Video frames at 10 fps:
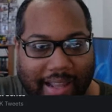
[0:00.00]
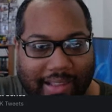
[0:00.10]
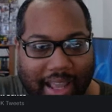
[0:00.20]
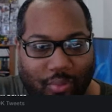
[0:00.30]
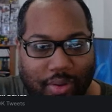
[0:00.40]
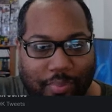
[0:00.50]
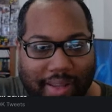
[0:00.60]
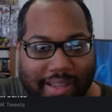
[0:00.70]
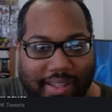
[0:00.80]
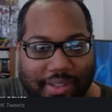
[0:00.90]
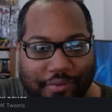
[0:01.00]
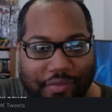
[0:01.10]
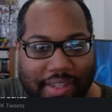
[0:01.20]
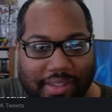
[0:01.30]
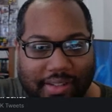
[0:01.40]
Like what PlayStation
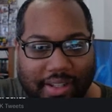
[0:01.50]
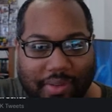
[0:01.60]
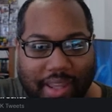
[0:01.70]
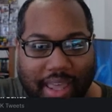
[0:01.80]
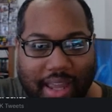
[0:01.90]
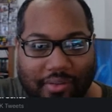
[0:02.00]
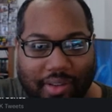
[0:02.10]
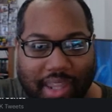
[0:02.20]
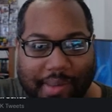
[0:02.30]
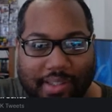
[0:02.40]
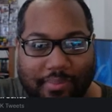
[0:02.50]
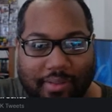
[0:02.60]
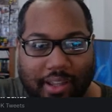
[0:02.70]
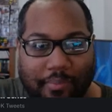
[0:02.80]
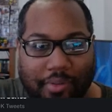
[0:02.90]
fans did when they had no games to
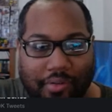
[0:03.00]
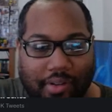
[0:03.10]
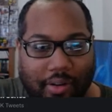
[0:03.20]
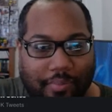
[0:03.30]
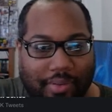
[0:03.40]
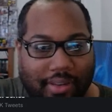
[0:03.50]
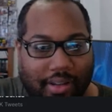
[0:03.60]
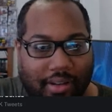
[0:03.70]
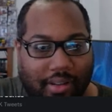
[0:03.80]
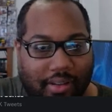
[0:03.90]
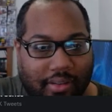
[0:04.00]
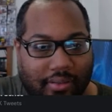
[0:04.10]
play both are pathetic.